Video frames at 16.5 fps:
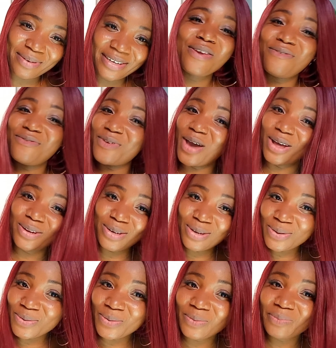If you are
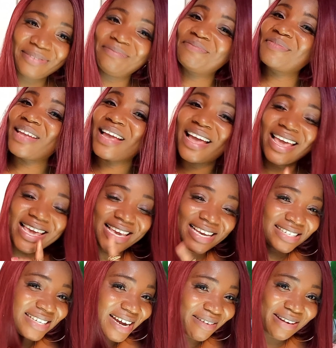new,
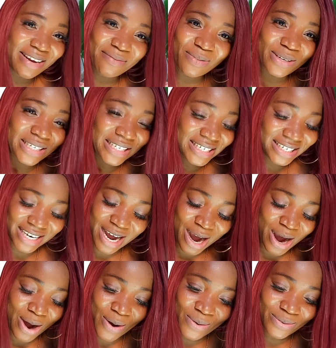hit that red button
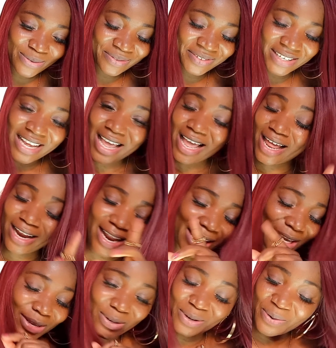down,
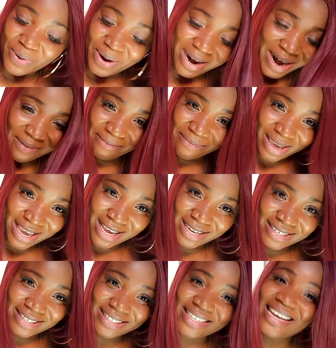like you know what I
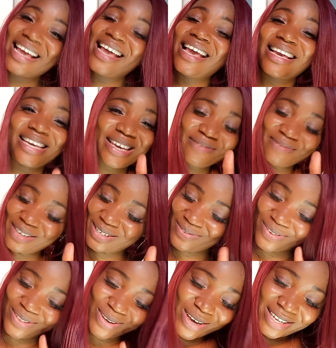mean. Give this
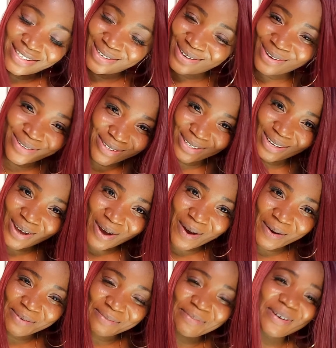video a thumbs
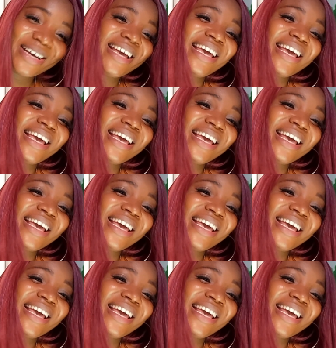up